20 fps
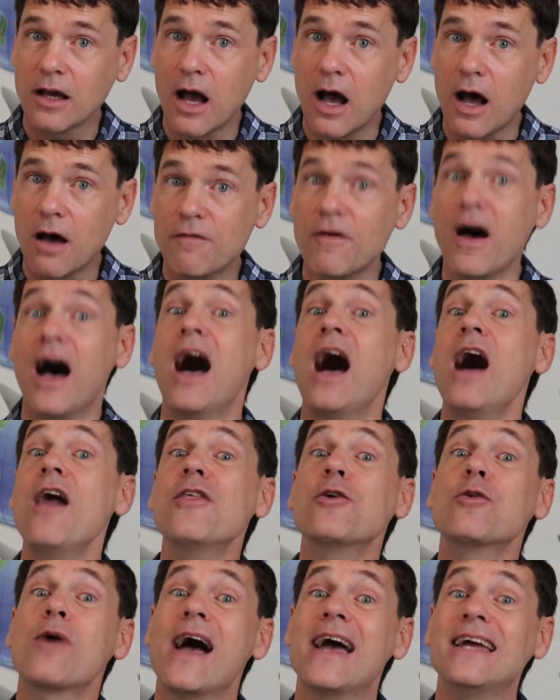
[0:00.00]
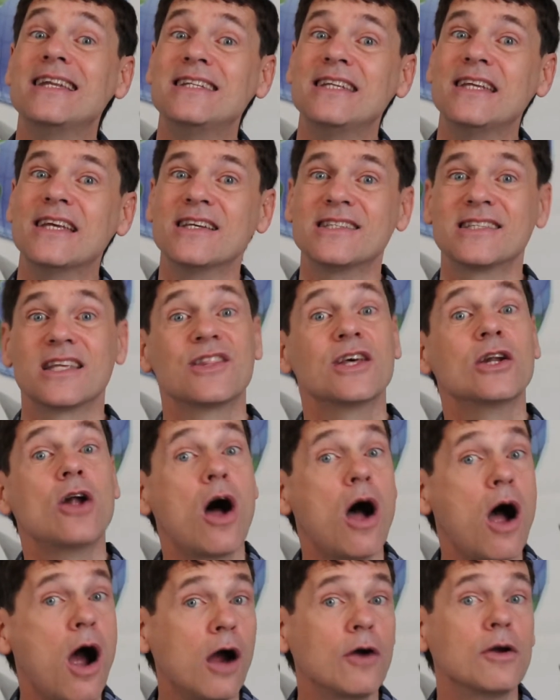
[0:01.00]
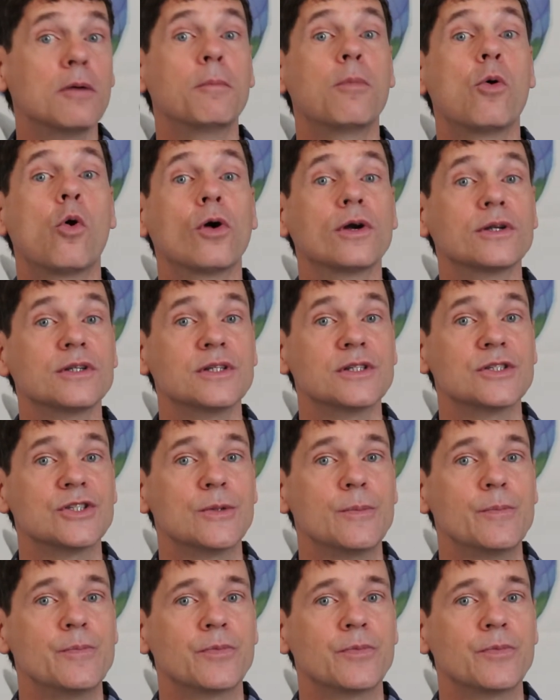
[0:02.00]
of other ideas that are important.